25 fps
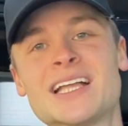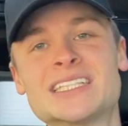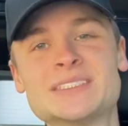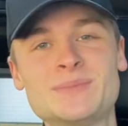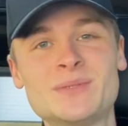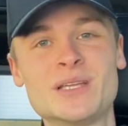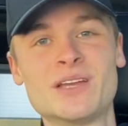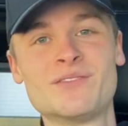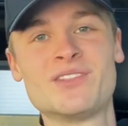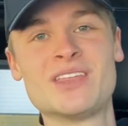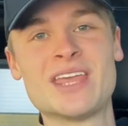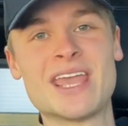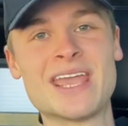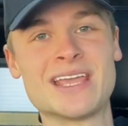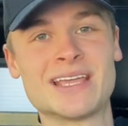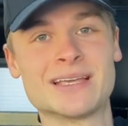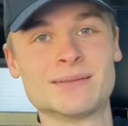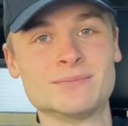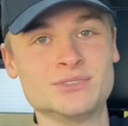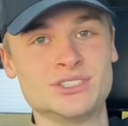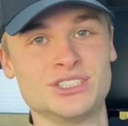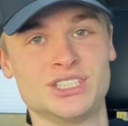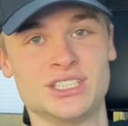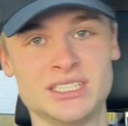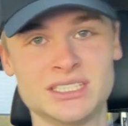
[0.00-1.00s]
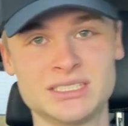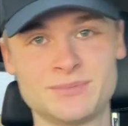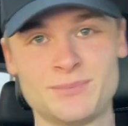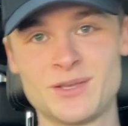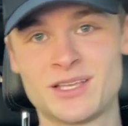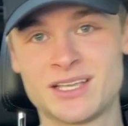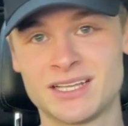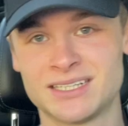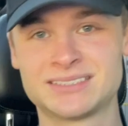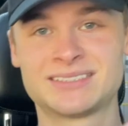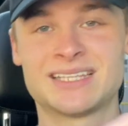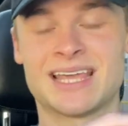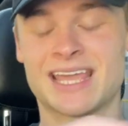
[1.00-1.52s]
me of the AMGs
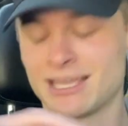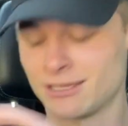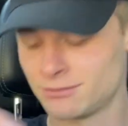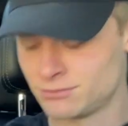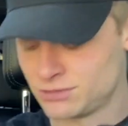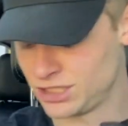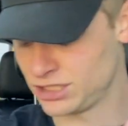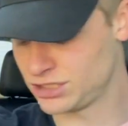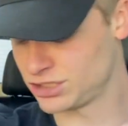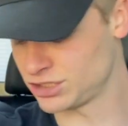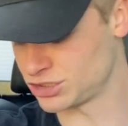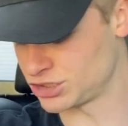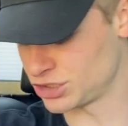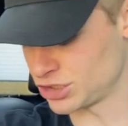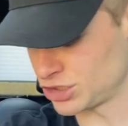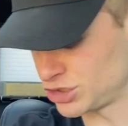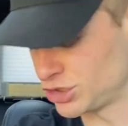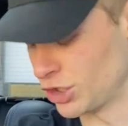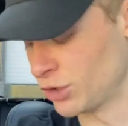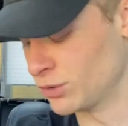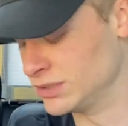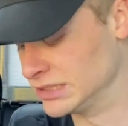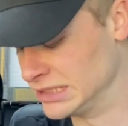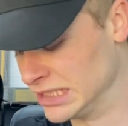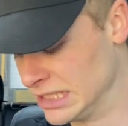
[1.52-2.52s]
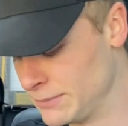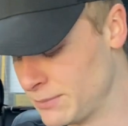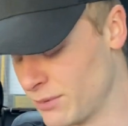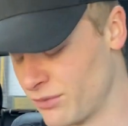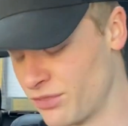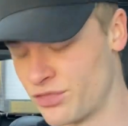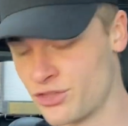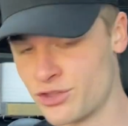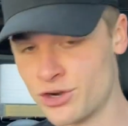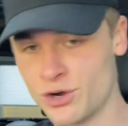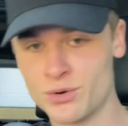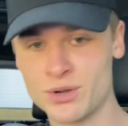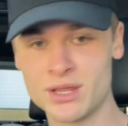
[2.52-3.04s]
because the AMGs are just so deep
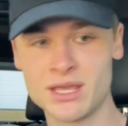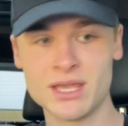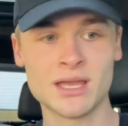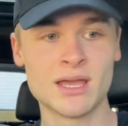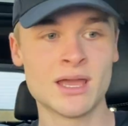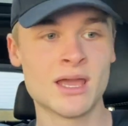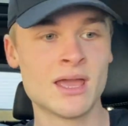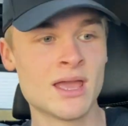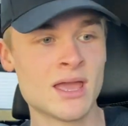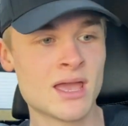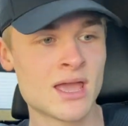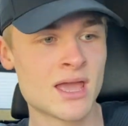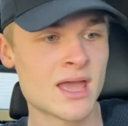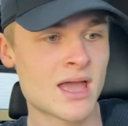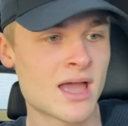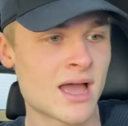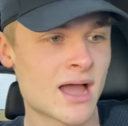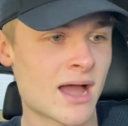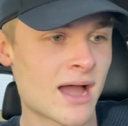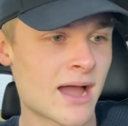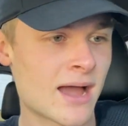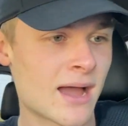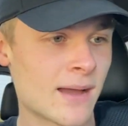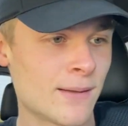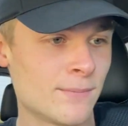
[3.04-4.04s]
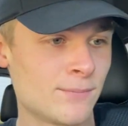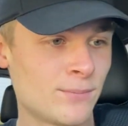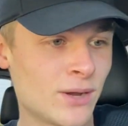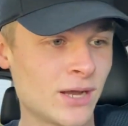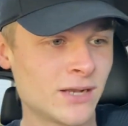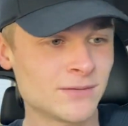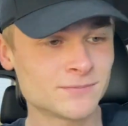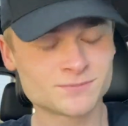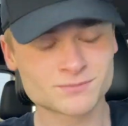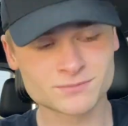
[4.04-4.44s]
and throaty. But